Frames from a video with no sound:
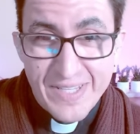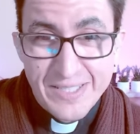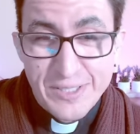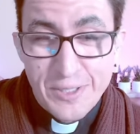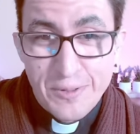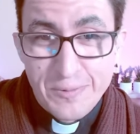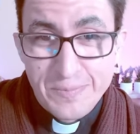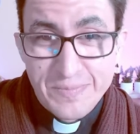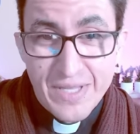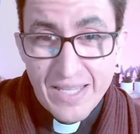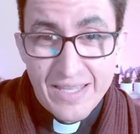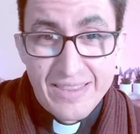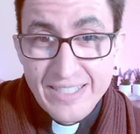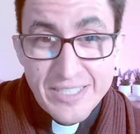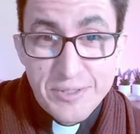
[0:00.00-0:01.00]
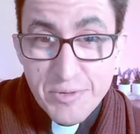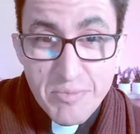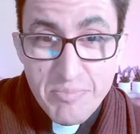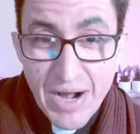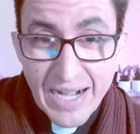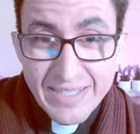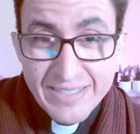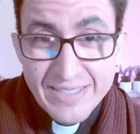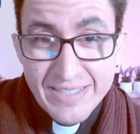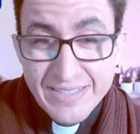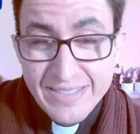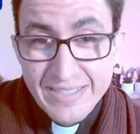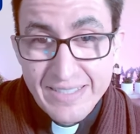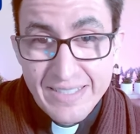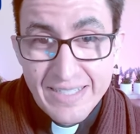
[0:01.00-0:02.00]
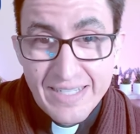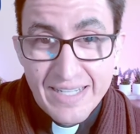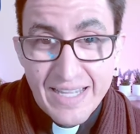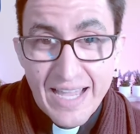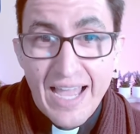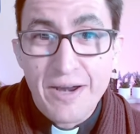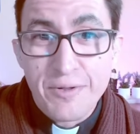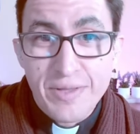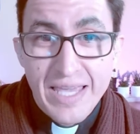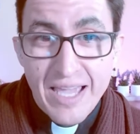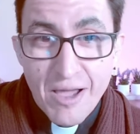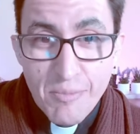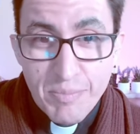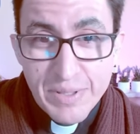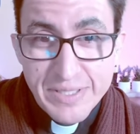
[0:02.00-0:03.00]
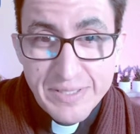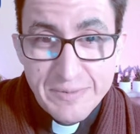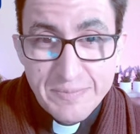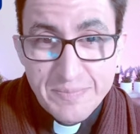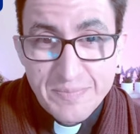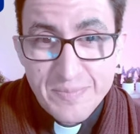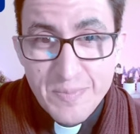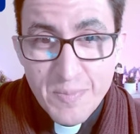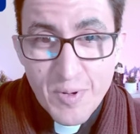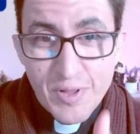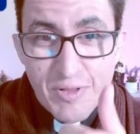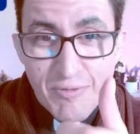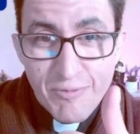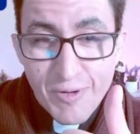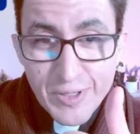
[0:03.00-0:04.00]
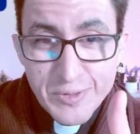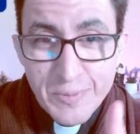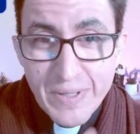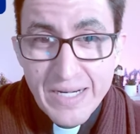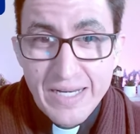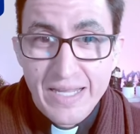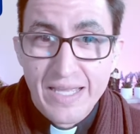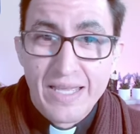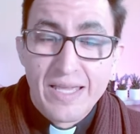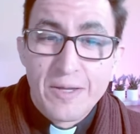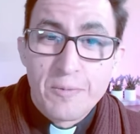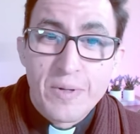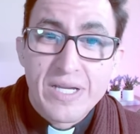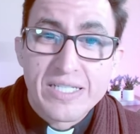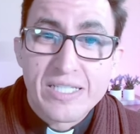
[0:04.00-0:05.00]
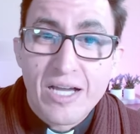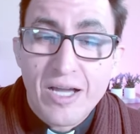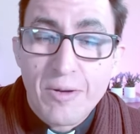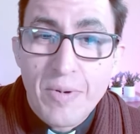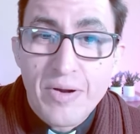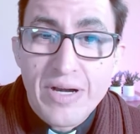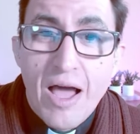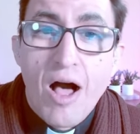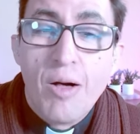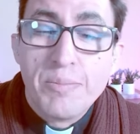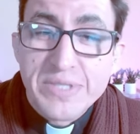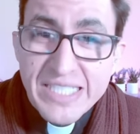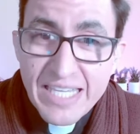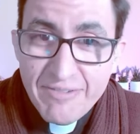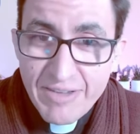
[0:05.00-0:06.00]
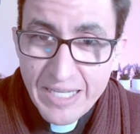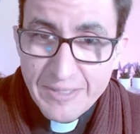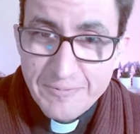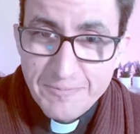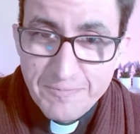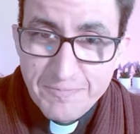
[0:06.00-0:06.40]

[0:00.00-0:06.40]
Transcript: So these three practices, how do they help us? Well, the first one, we could talk about almsgiving.